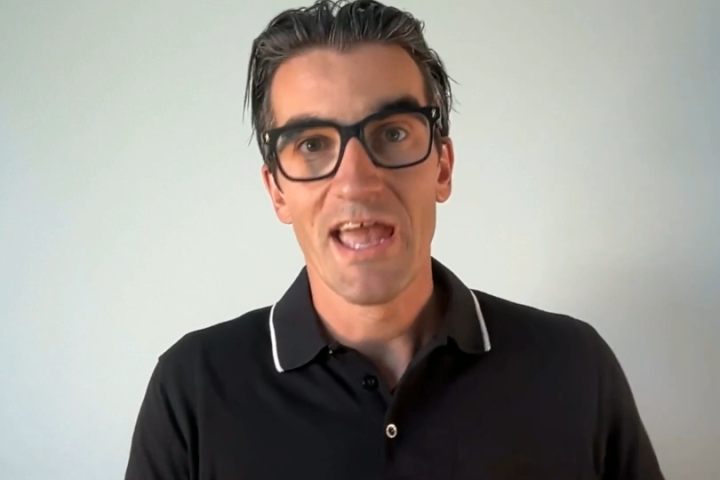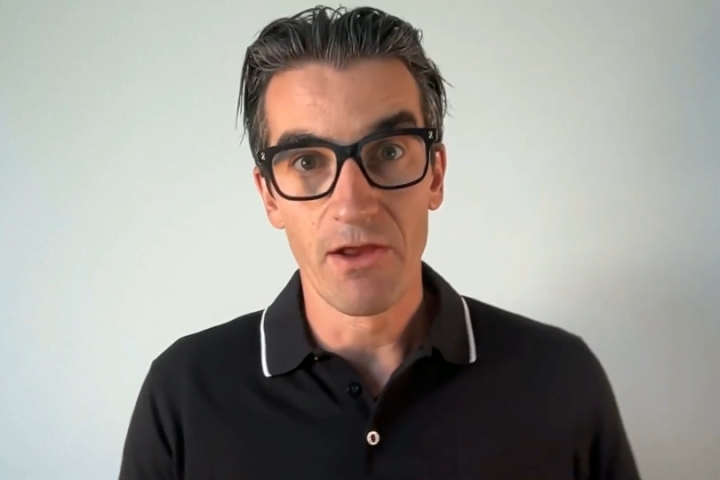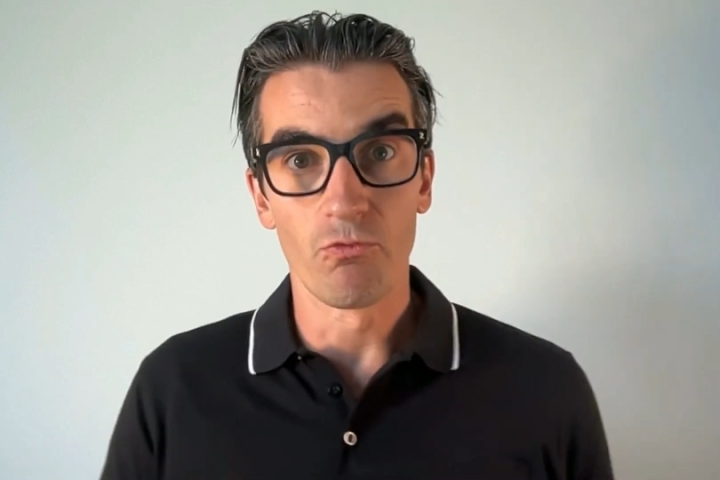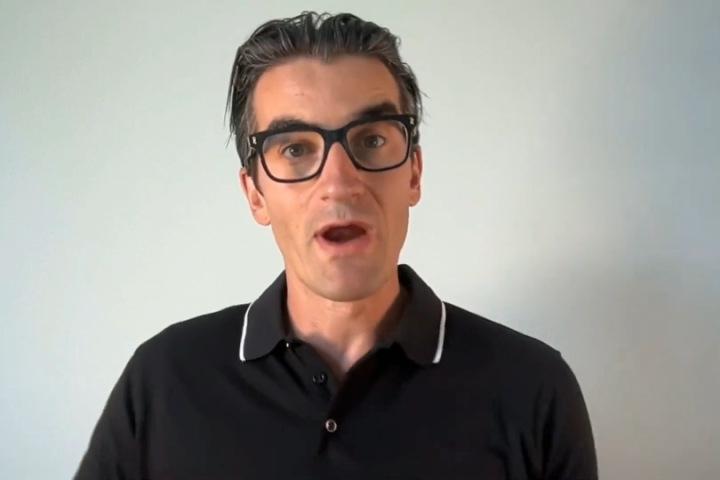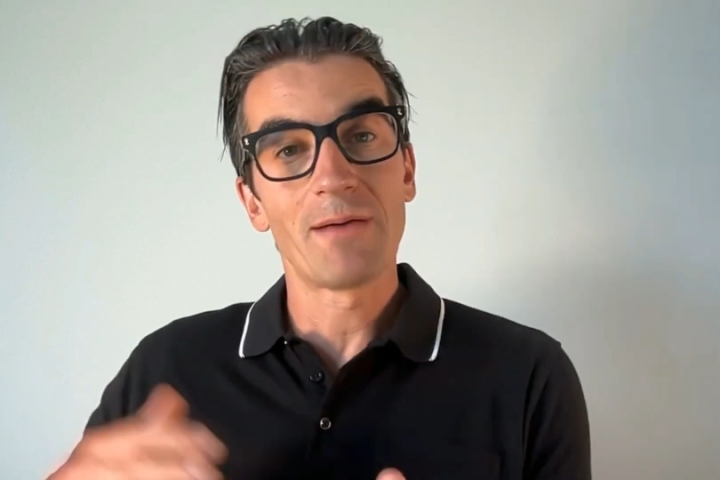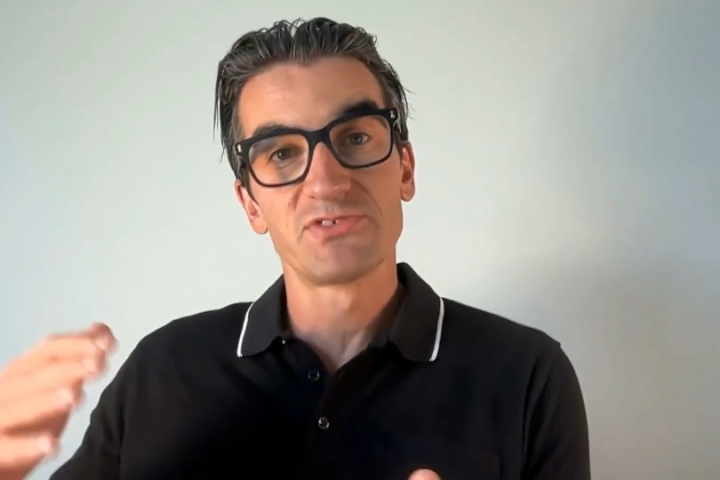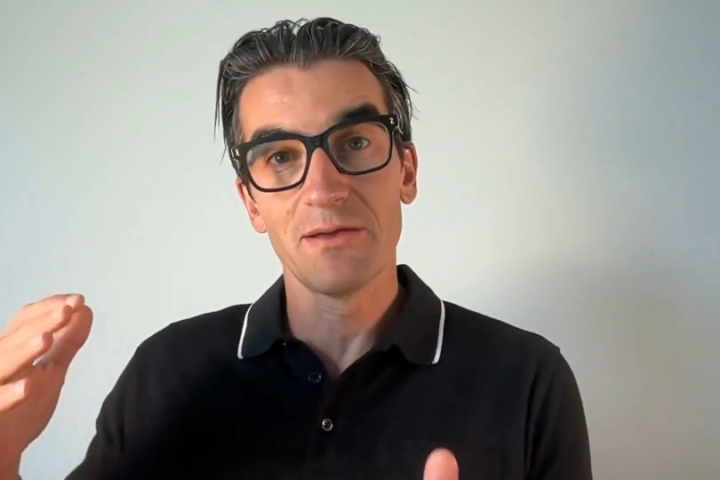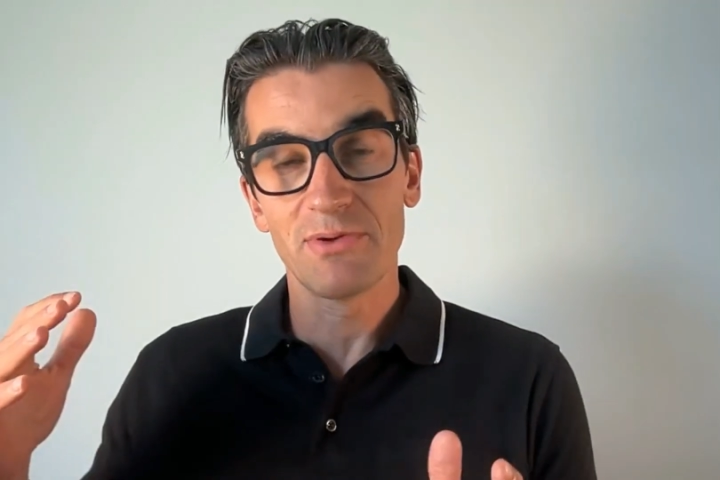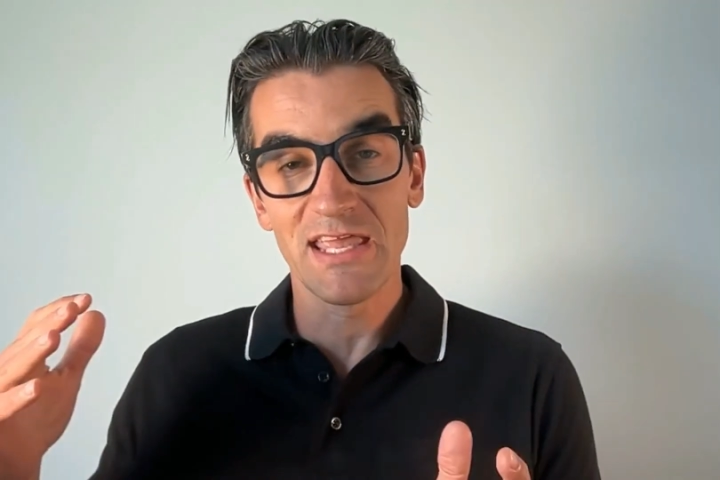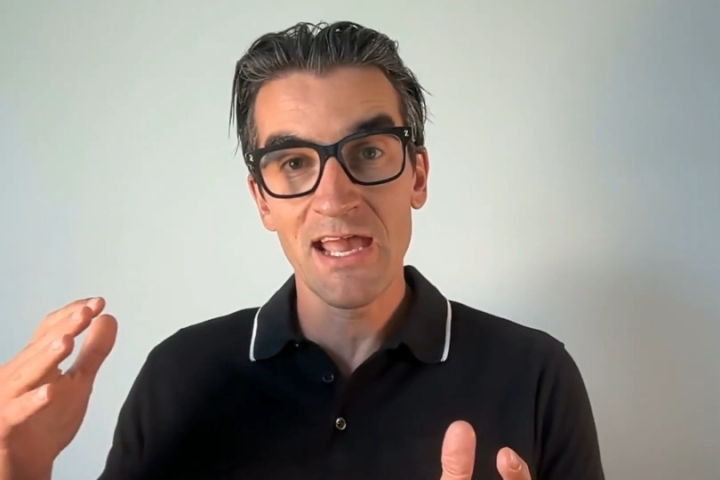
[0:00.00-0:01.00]
it ramps
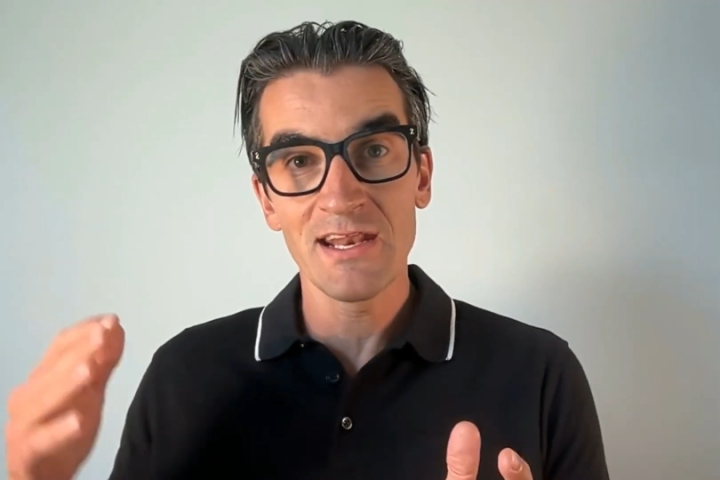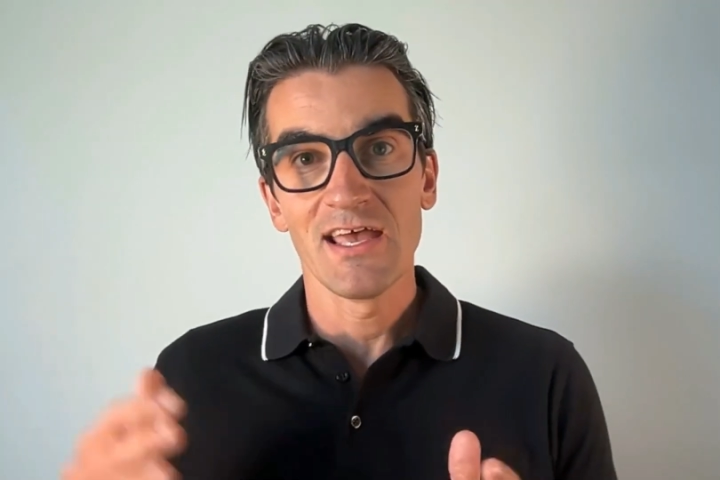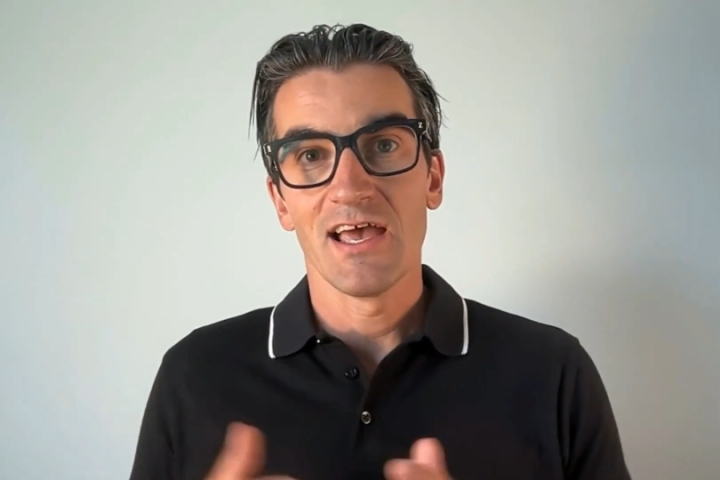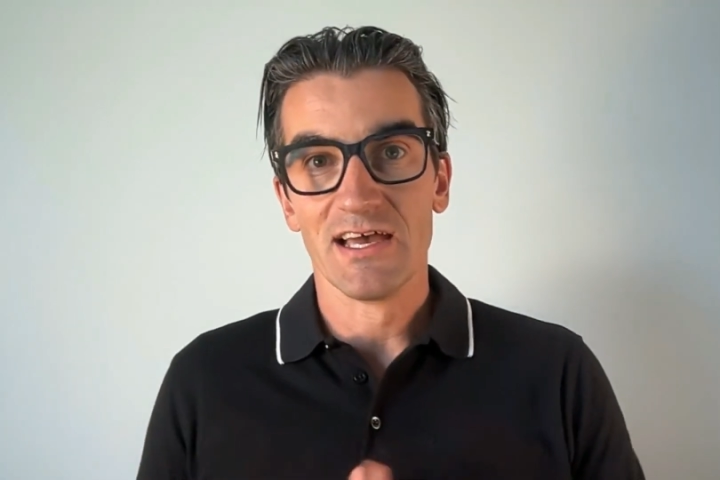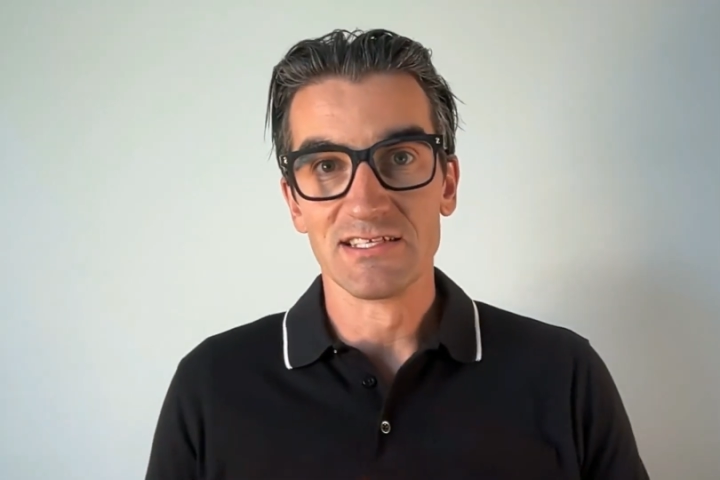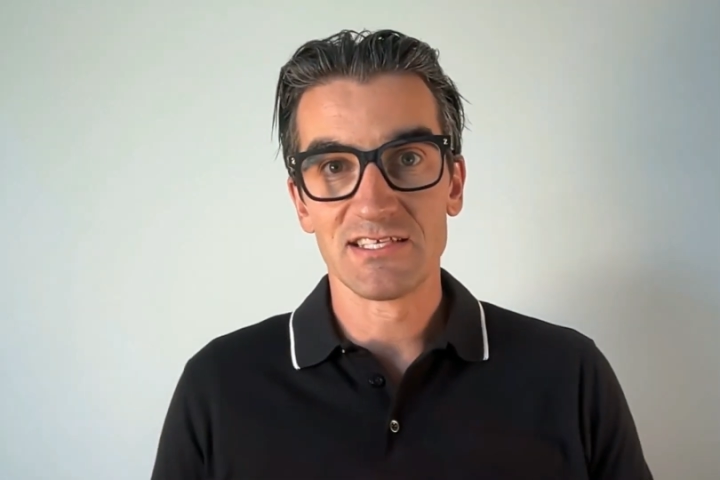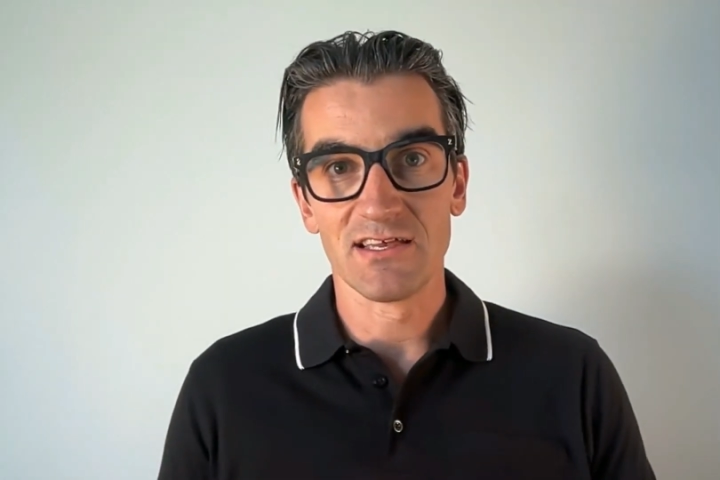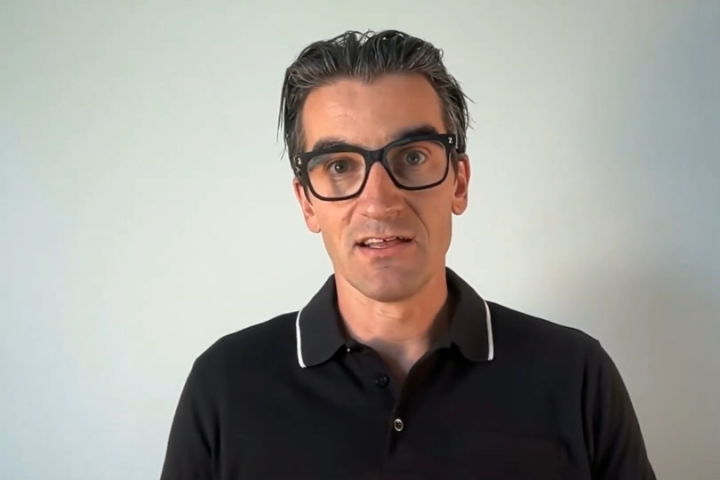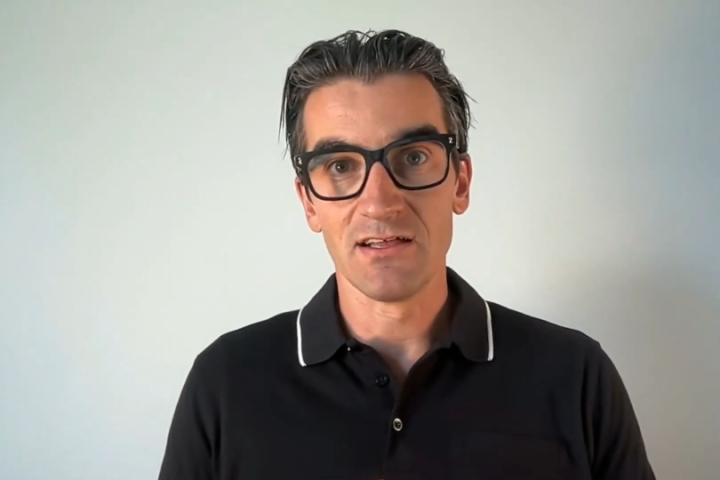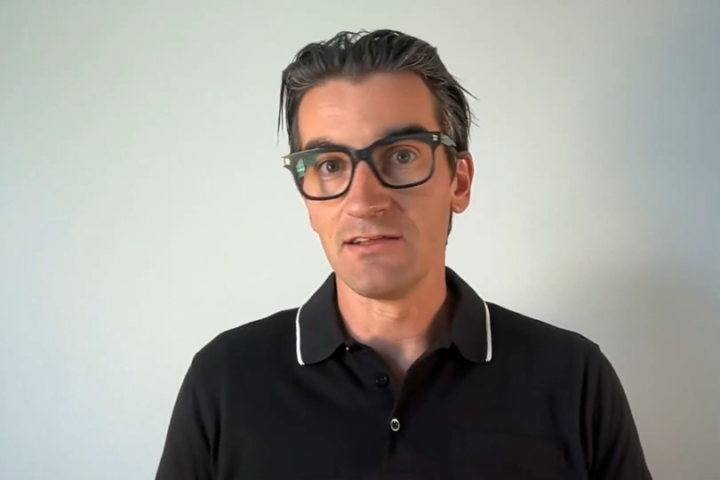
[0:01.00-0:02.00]
up again
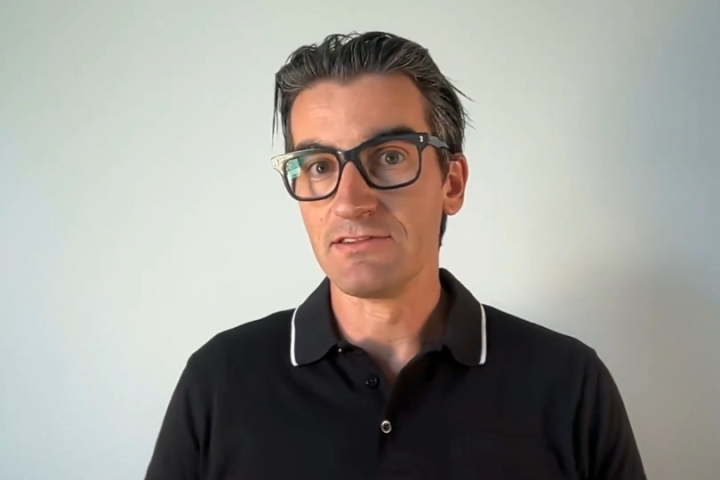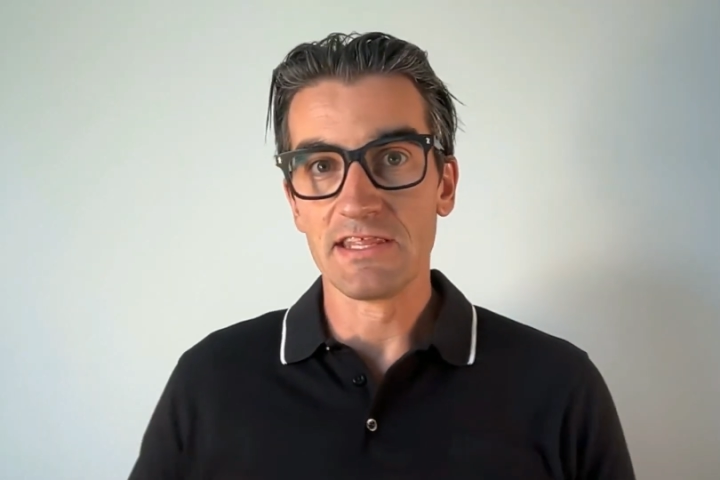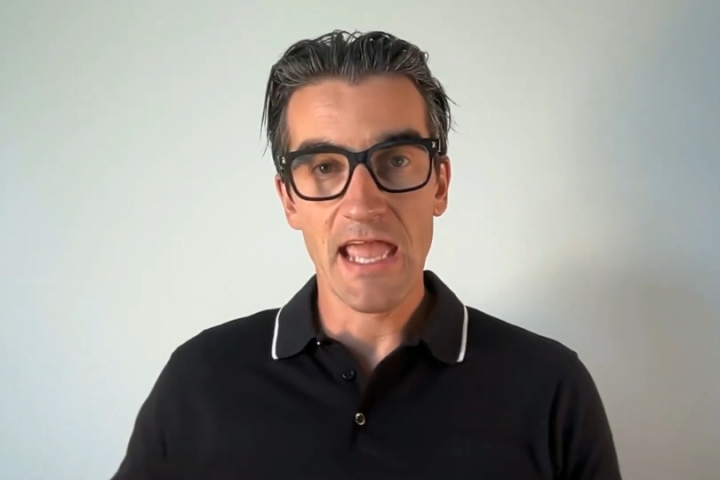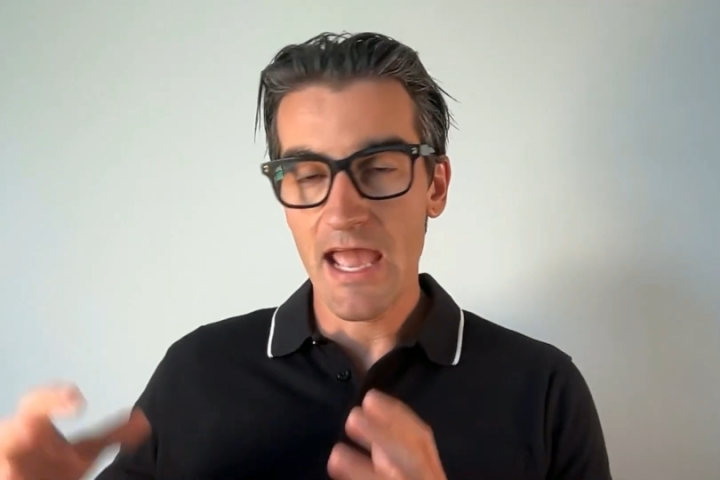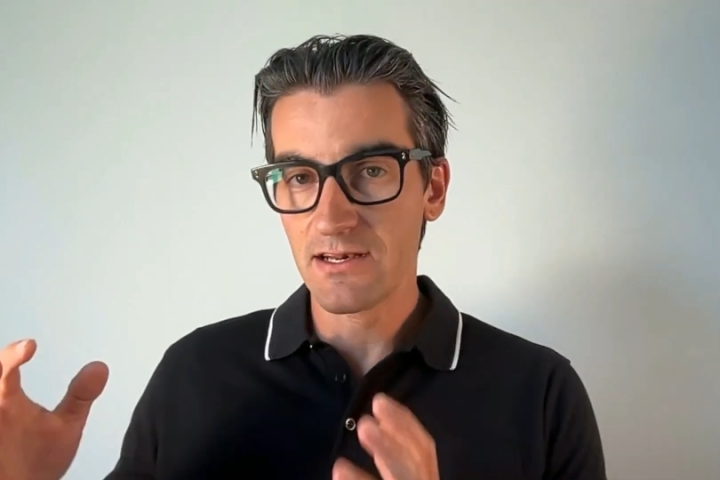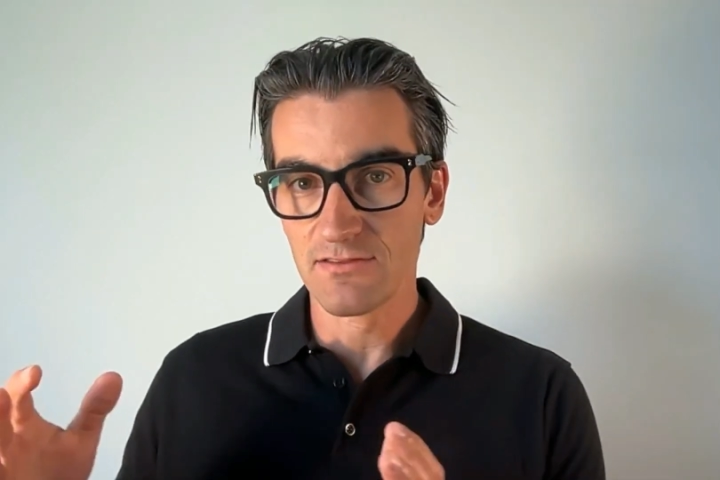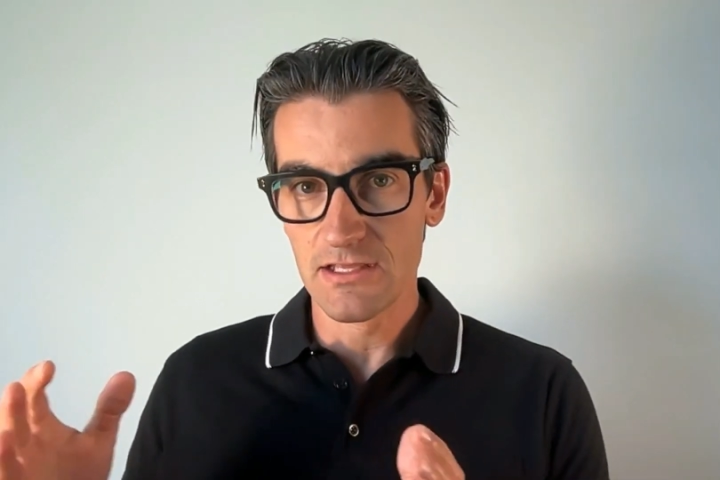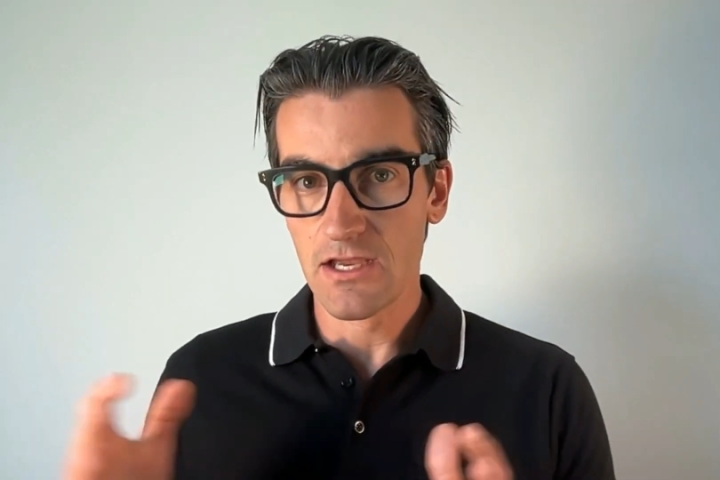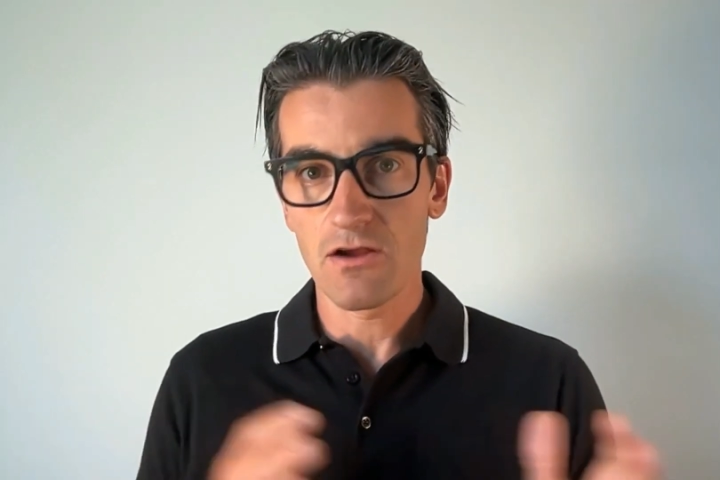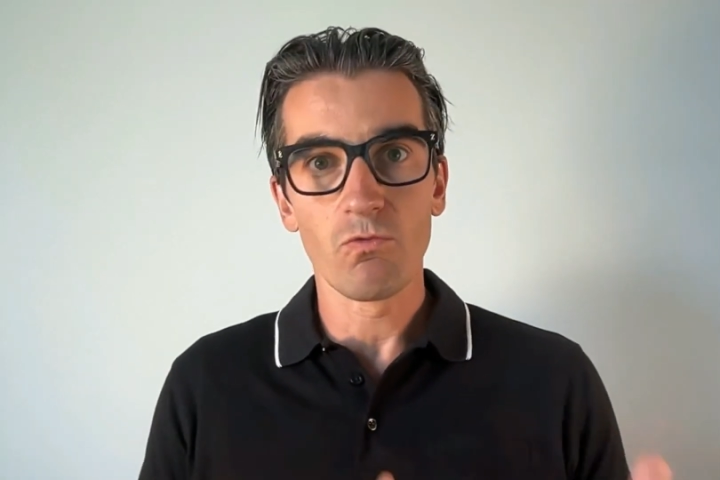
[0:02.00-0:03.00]
until the end of the year,